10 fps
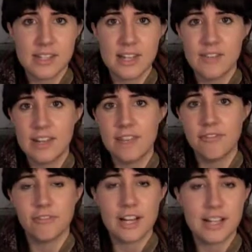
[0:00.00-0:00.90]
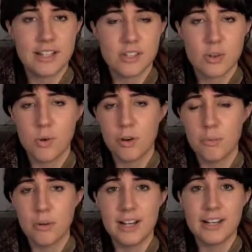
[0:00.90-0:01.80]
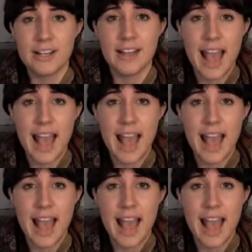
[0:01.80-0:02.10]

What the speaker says: even if France or Britain